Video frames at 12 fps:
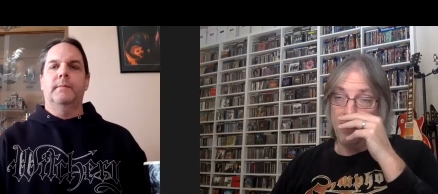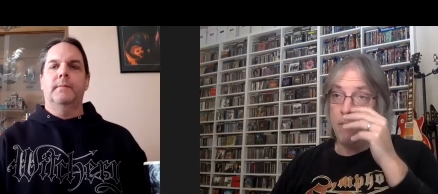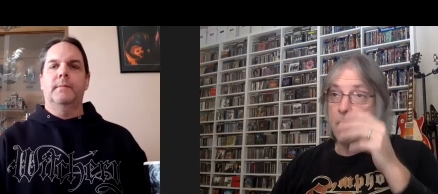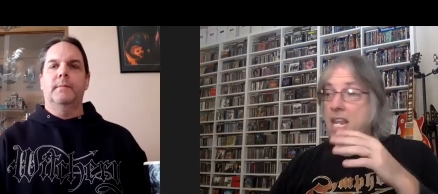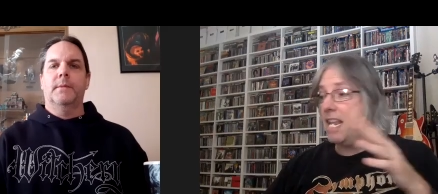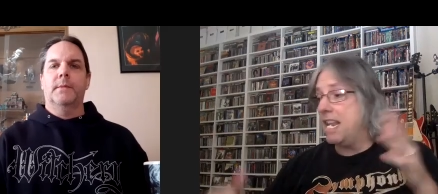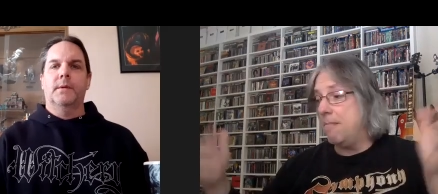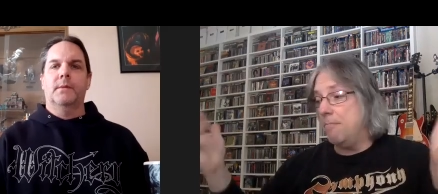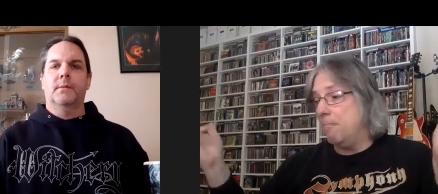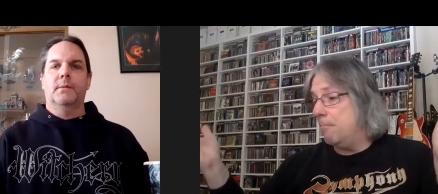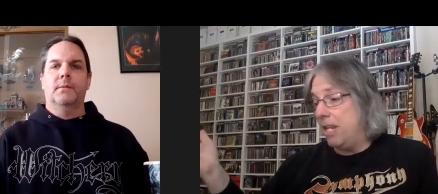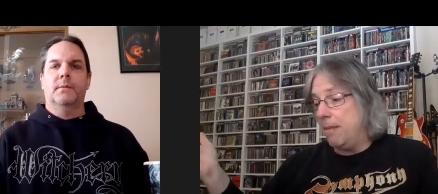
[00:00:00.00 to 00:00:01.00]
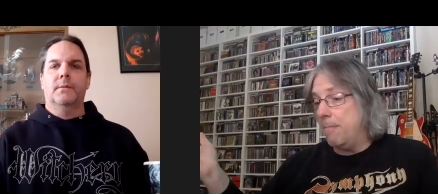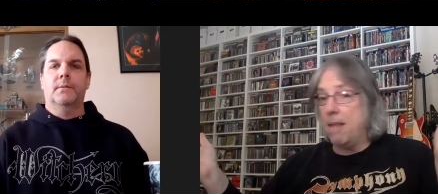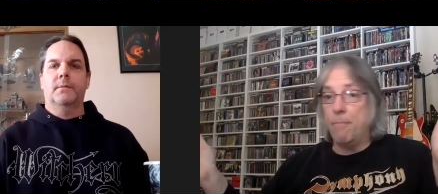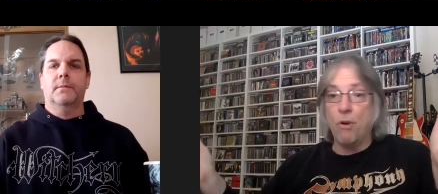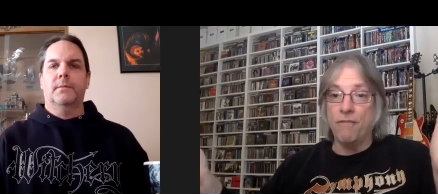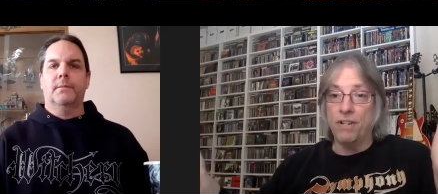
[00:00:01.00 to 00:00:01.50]
Speaker 1: to me, he he
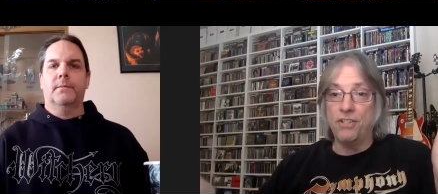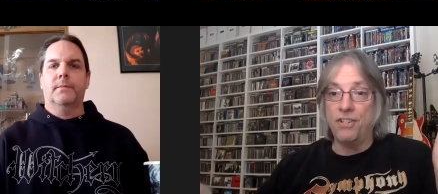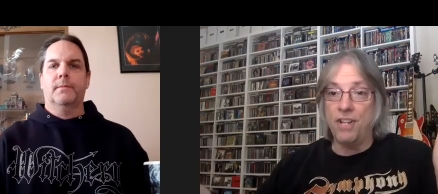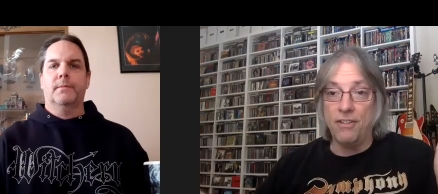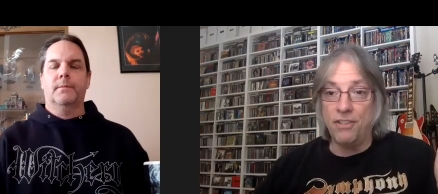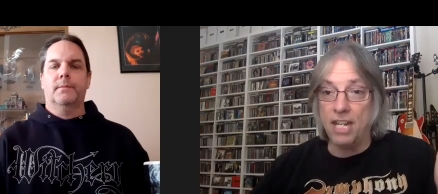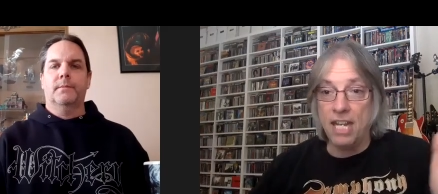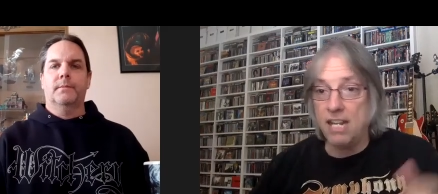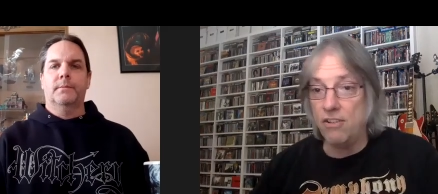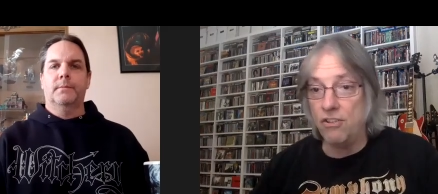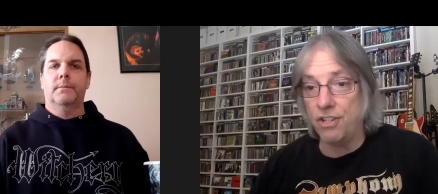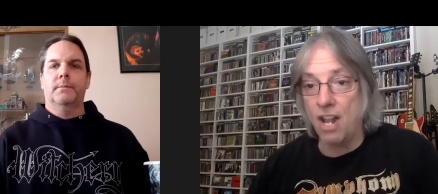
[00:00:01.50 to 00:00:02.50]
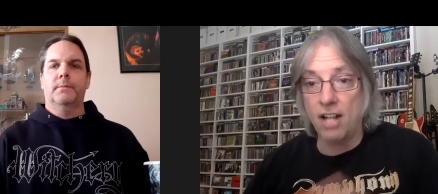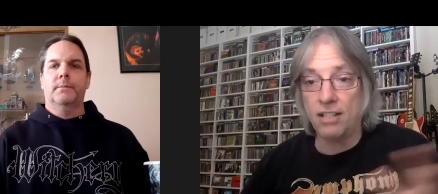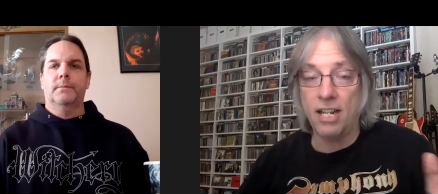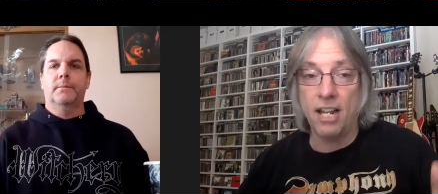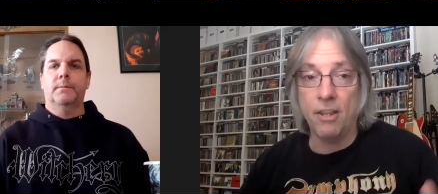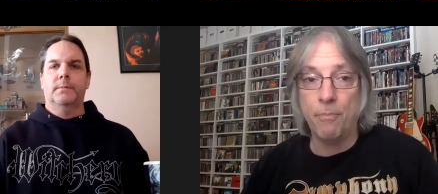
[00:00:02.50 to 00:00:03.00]
made perfect sense, and he just knocked
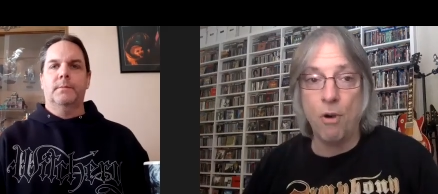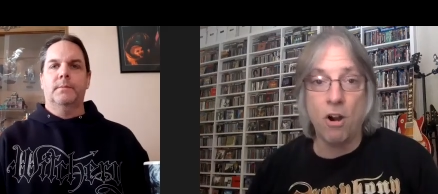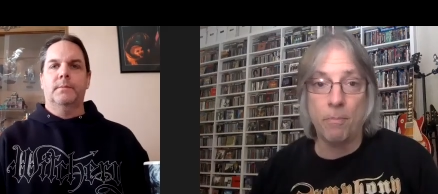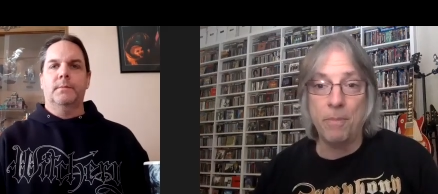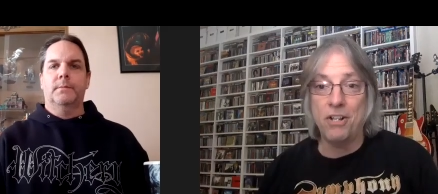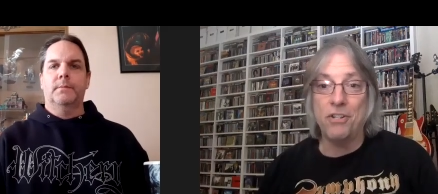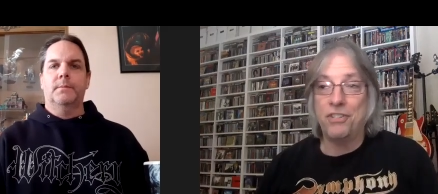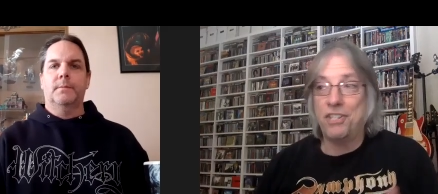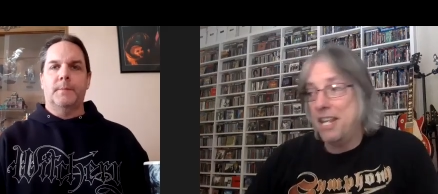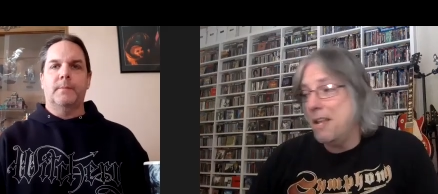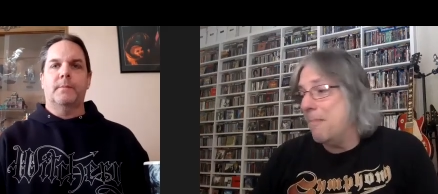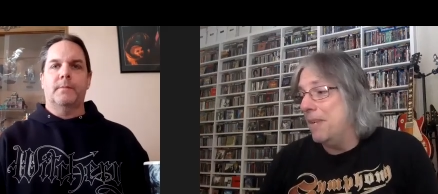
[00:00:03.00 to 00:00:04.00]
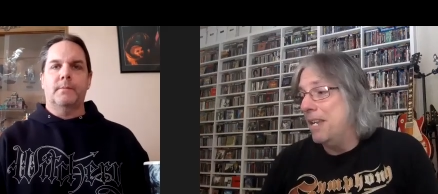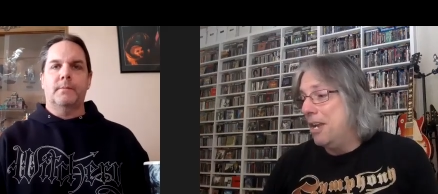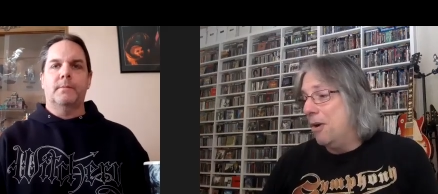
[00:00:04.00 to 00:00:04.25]
it out of the park. Because to him,